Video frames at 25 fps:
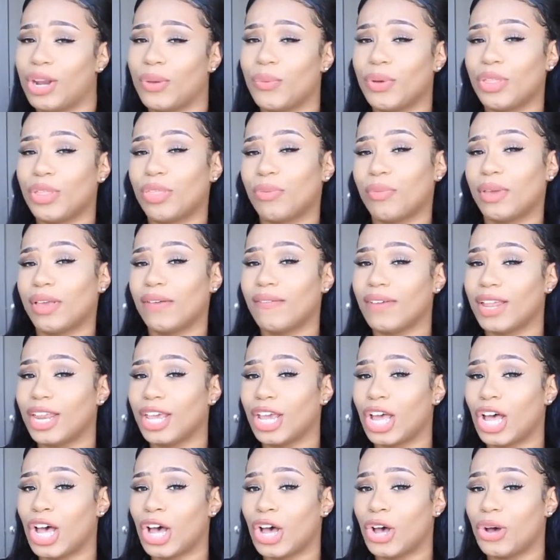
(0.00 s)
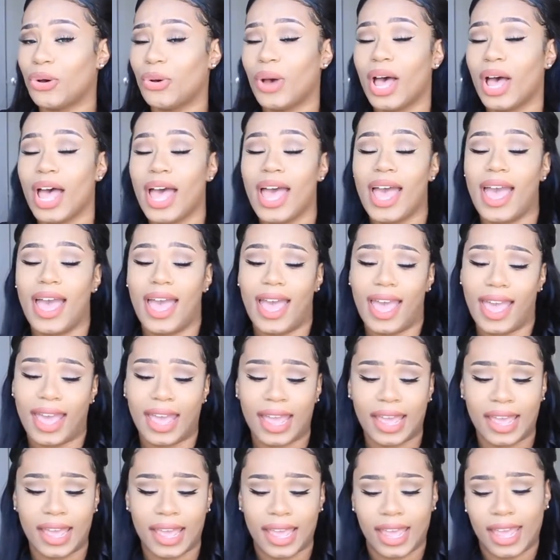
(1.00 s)
ready with me video
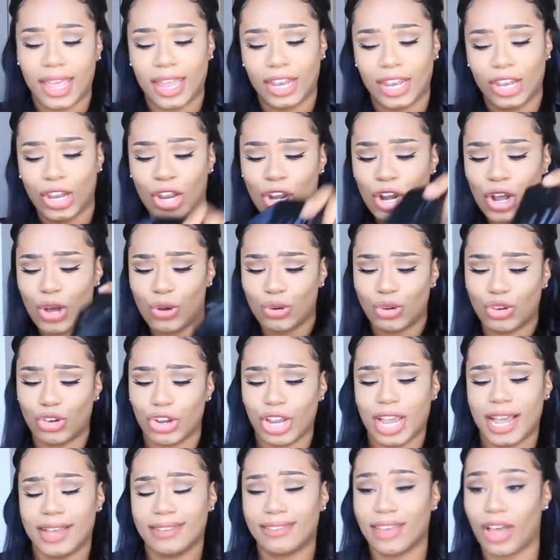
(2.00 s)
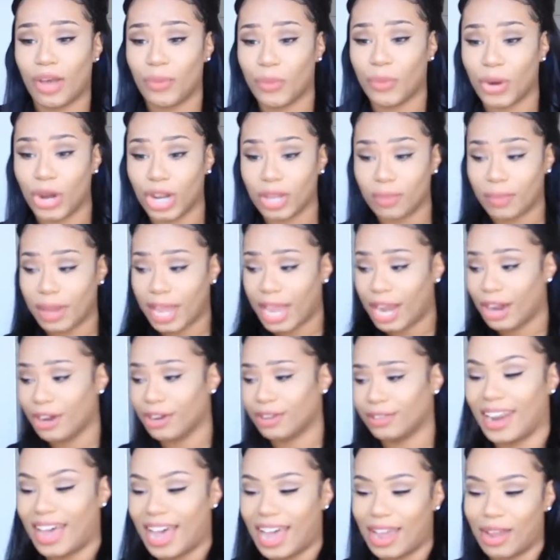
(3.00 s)
and, you know, show you guys how I'm curling my hair.
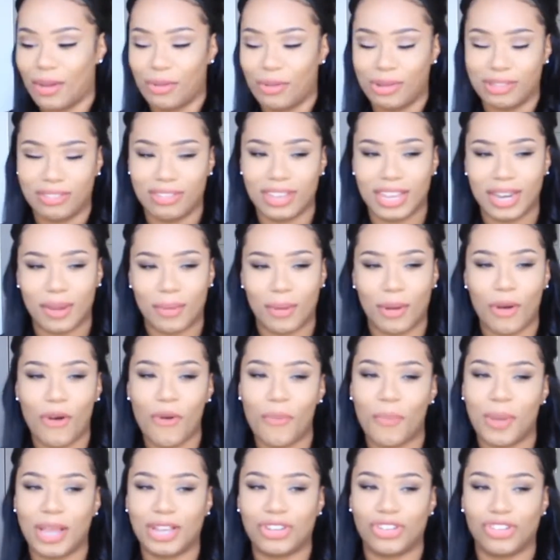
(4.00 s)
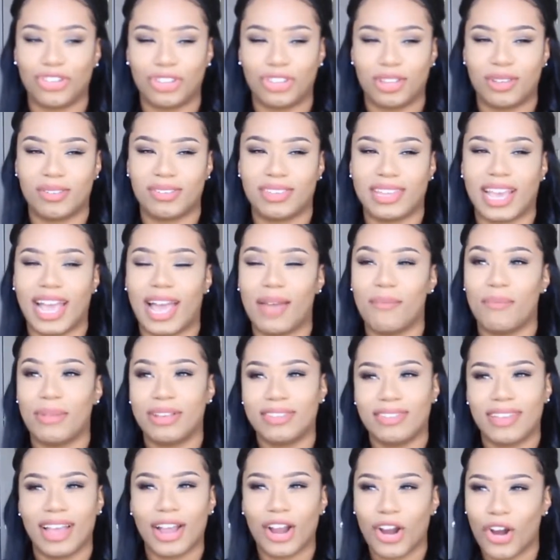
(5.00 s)
Cause I was looking at my old pictures. I was like, I
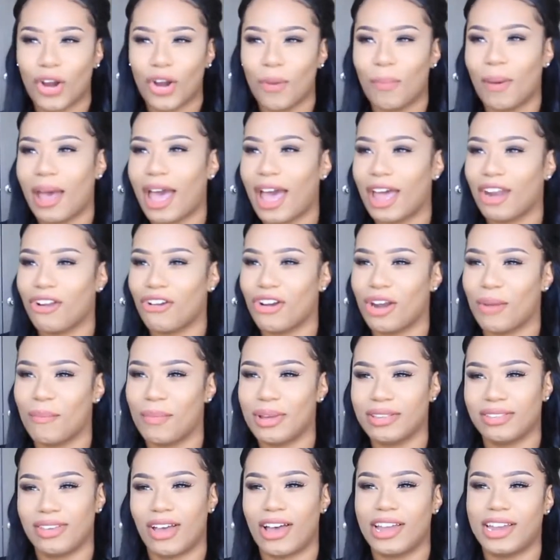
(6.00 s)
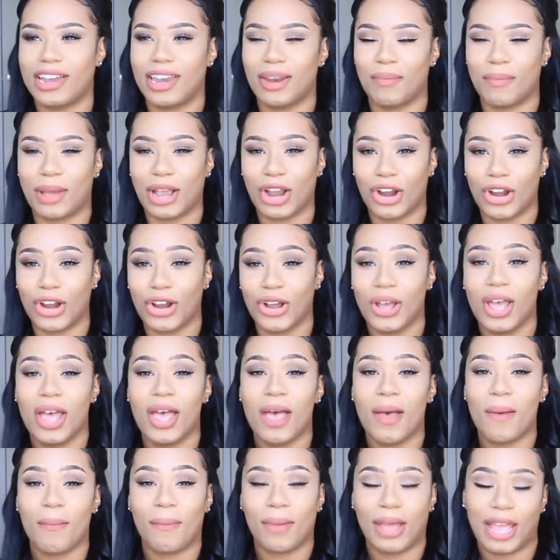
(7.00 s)
miss that curl pattern. I miss how I did my cur
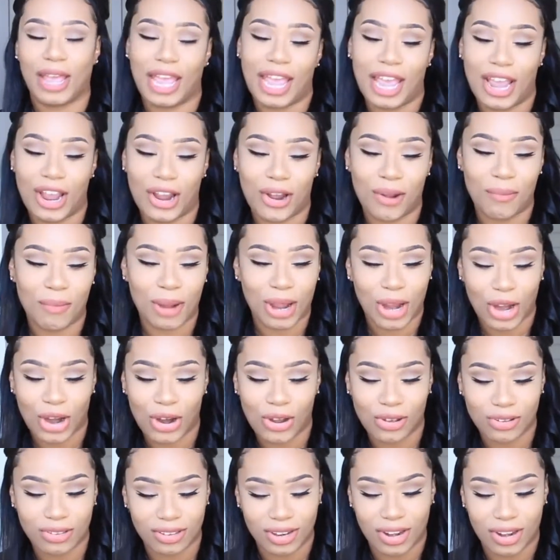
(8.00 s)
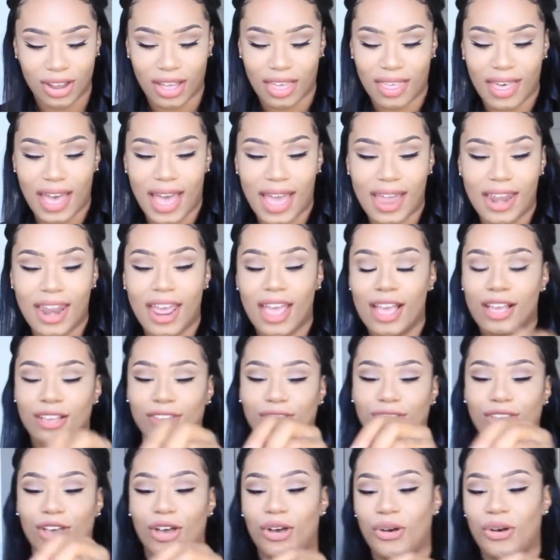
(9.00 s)
my hair, my curls and all that.
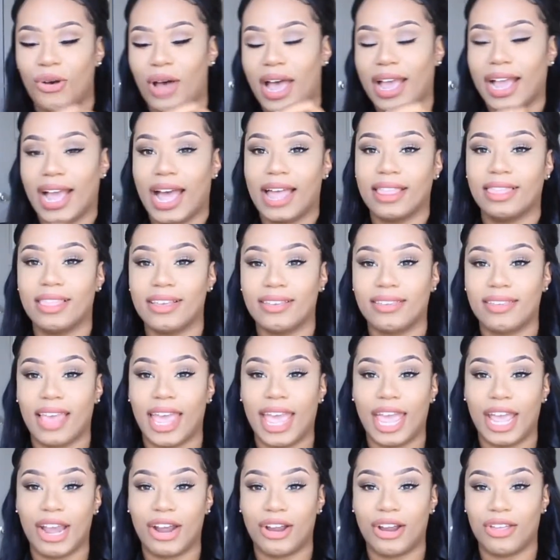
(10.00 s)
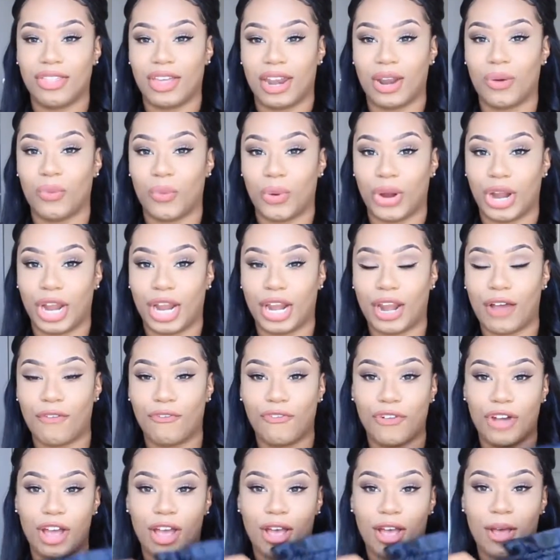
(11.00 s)
So I got this hair that I'm wearing
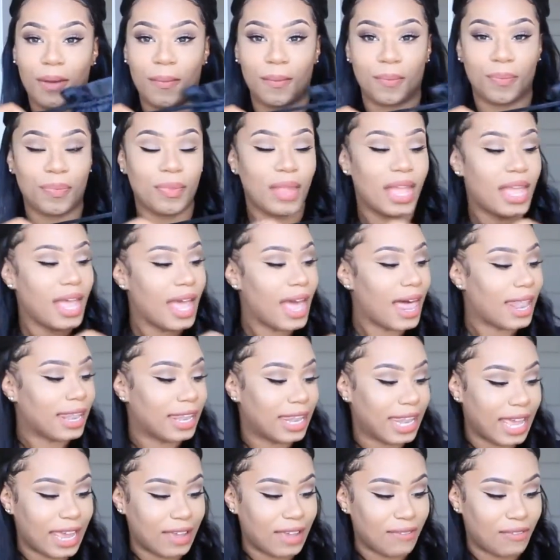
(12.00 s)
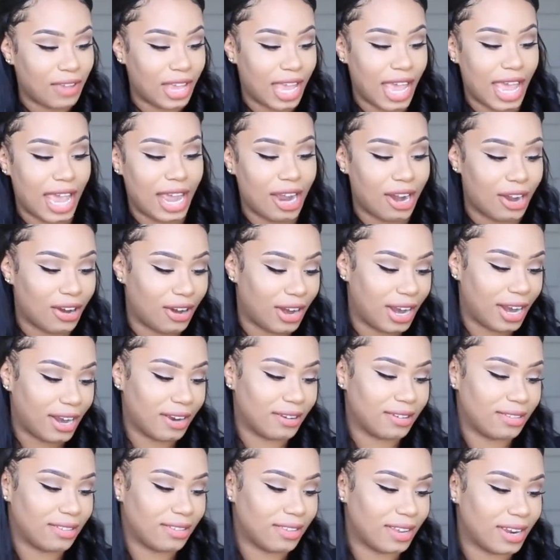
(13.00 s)
from Lavy Hair.
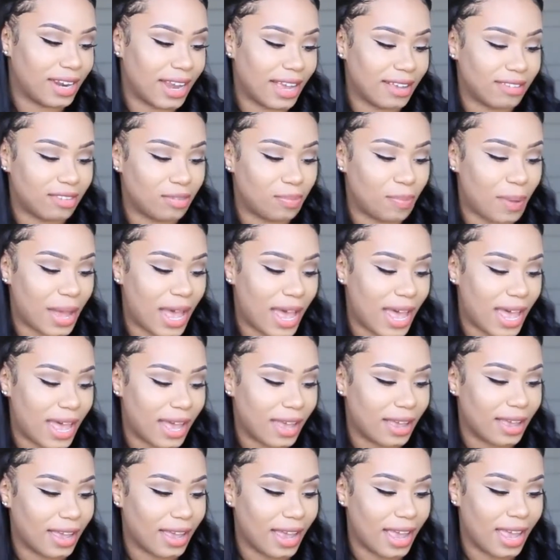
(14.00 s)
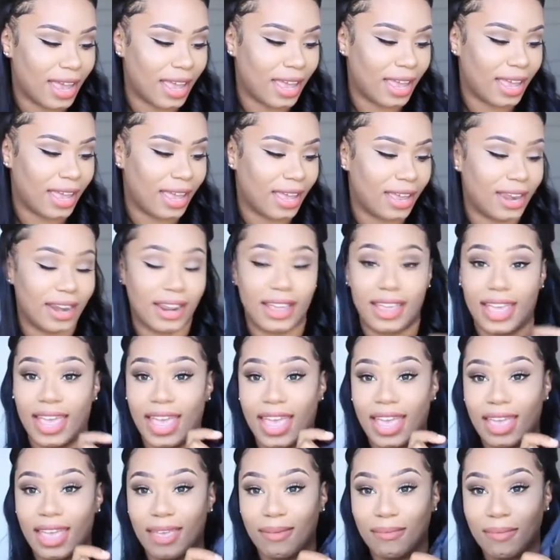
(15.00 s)
Here's the nice bag. It
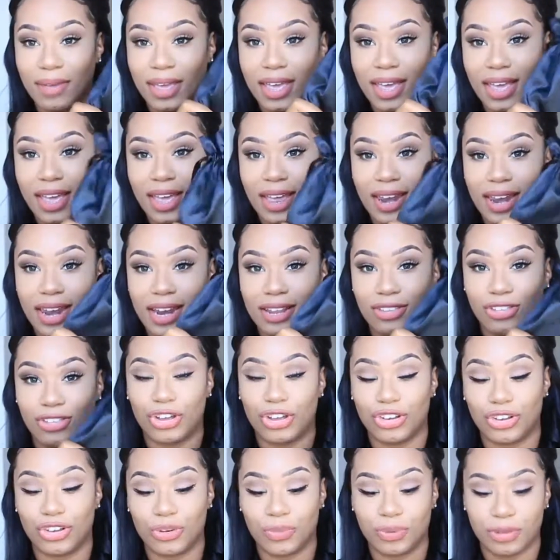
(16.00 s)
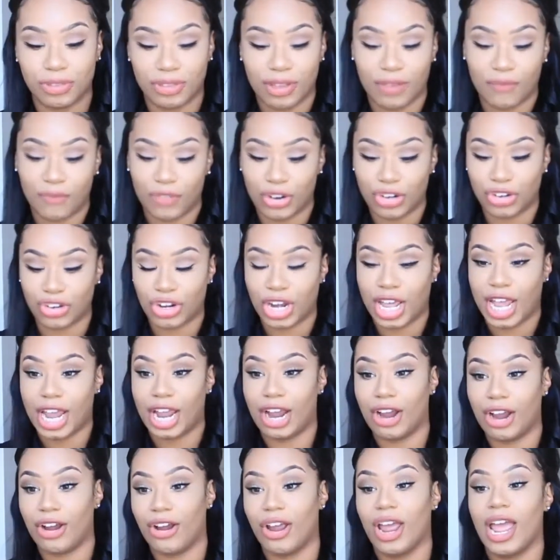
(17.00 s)
came in 100% virgin
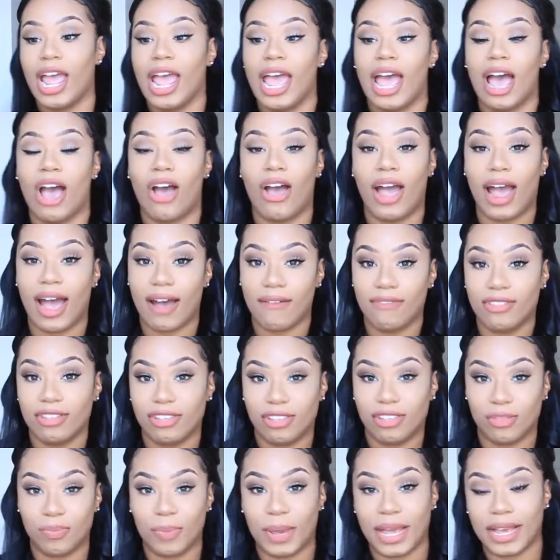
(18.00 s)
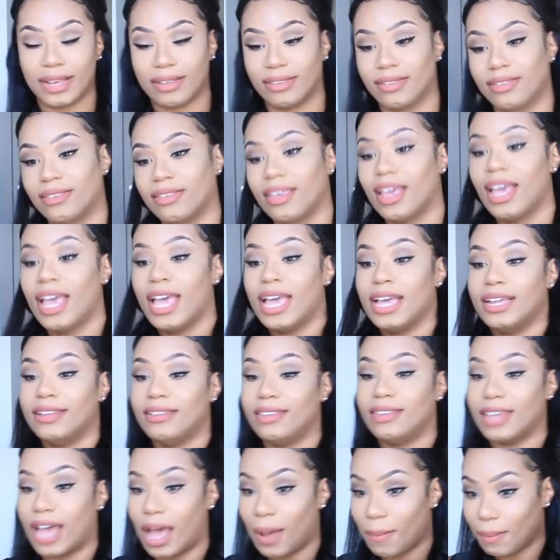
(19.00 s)
hair. I have the specs
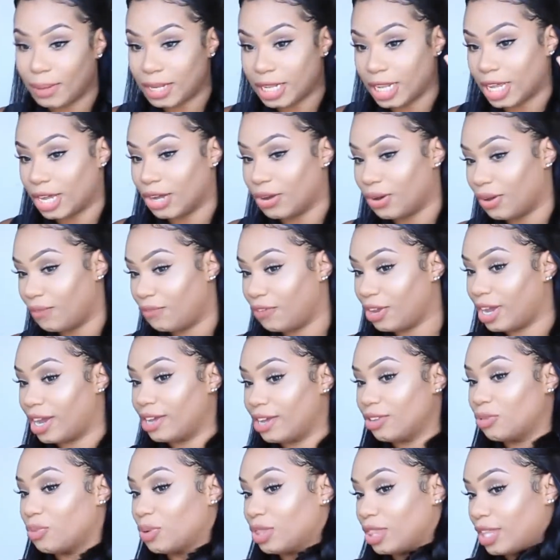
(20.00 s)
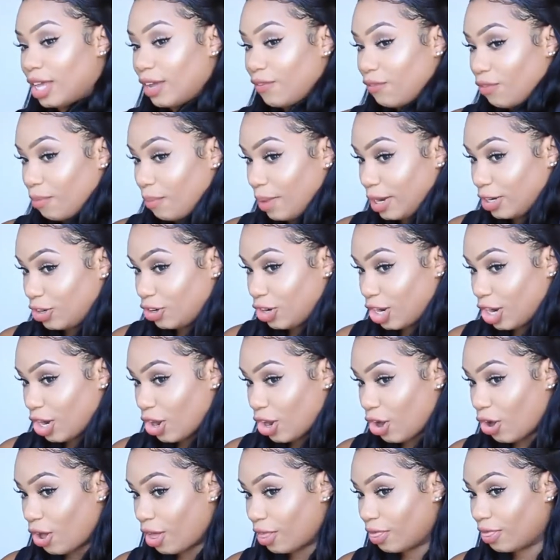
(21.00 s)
down below if you guys want the
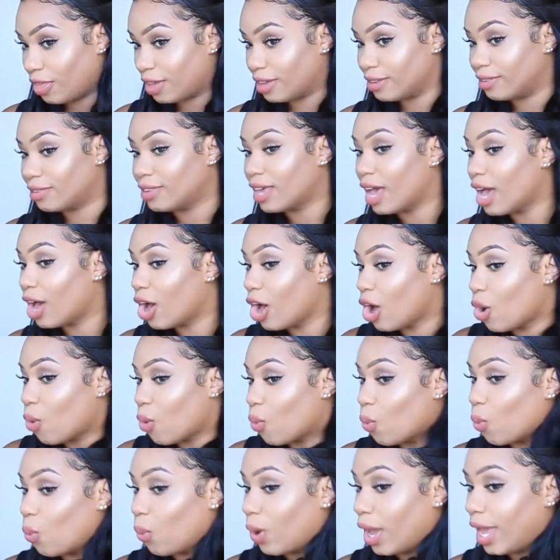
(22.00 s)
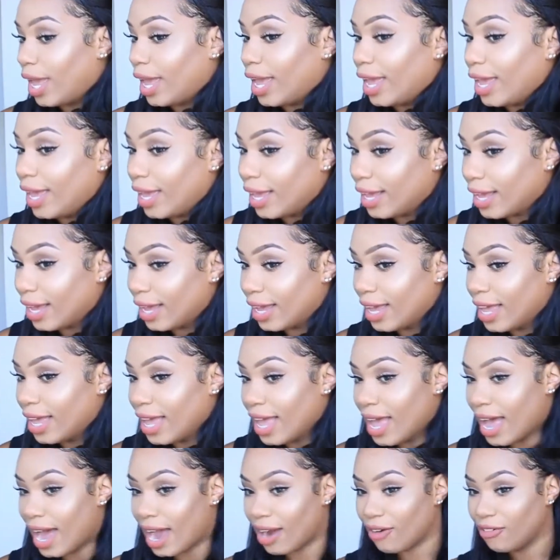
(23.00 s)
information on this wig.
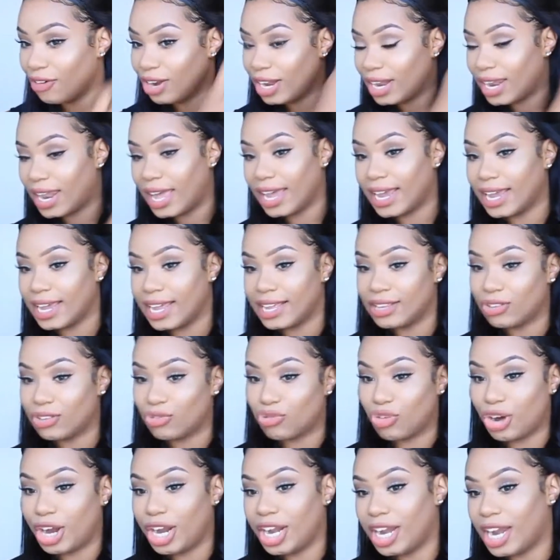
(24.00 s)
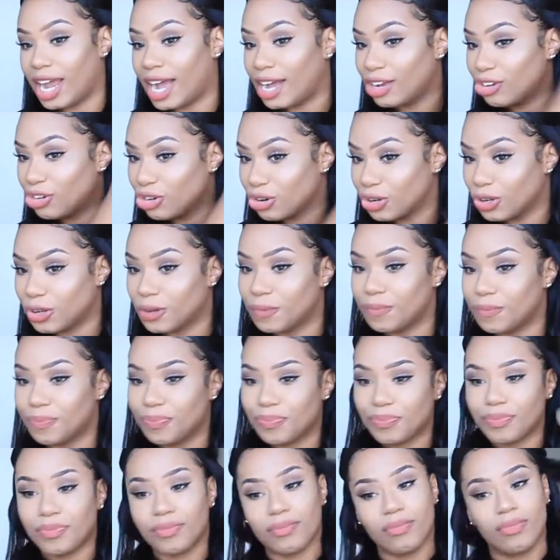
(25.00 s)
I really like it. It's very
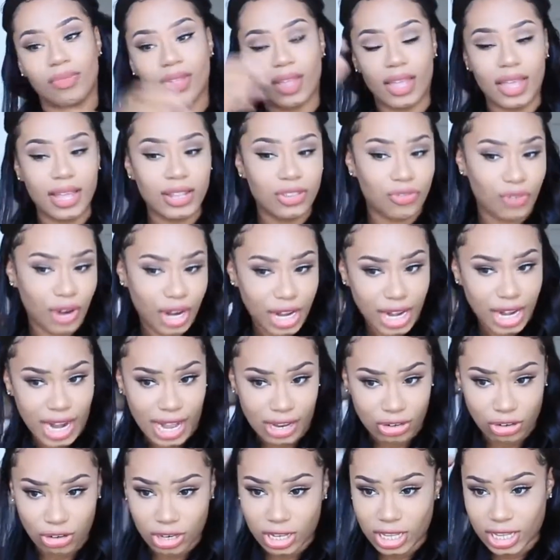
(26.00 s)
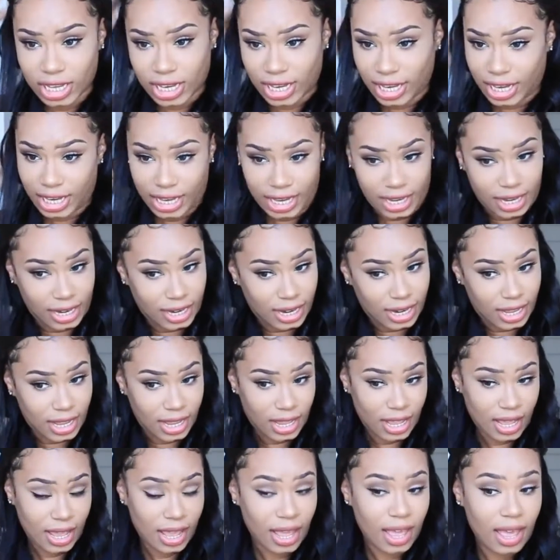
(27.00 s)
natural. It's very natural
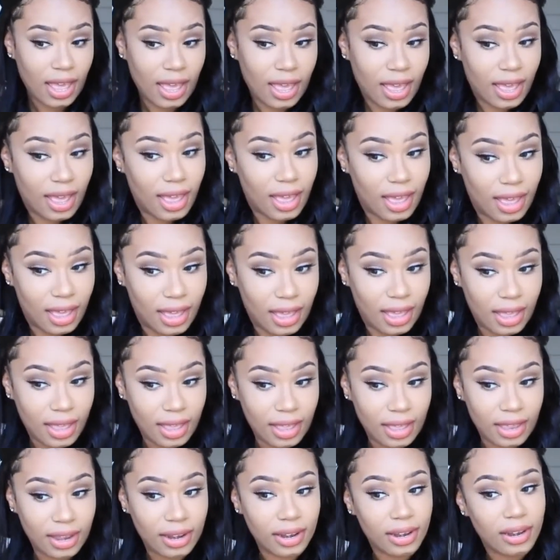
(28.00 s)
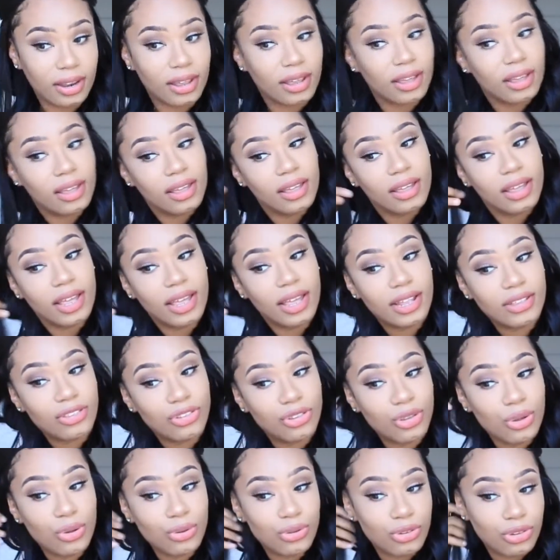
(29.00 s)
looking and it's
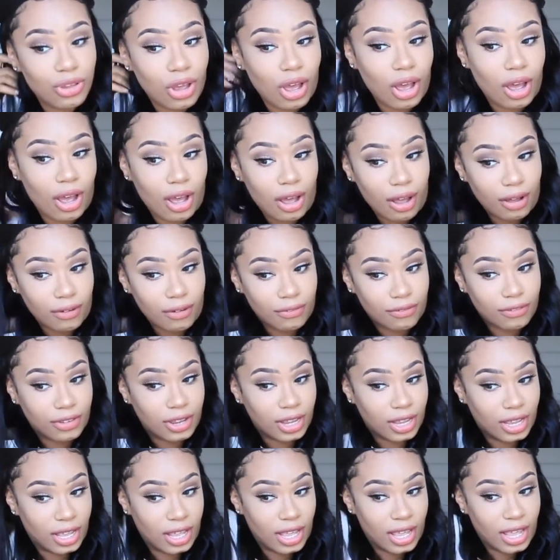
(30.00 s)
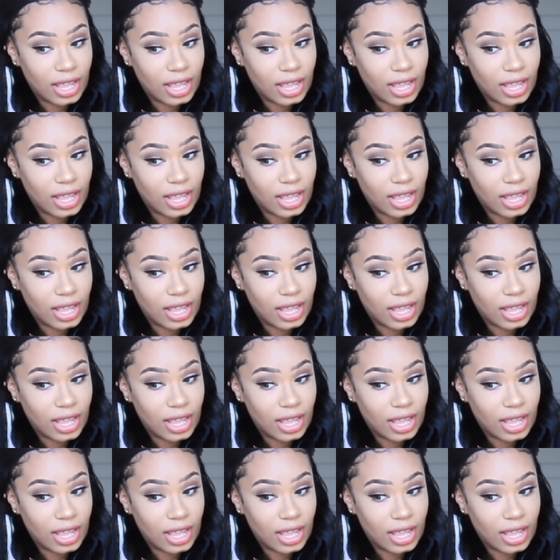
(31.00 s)
so soft.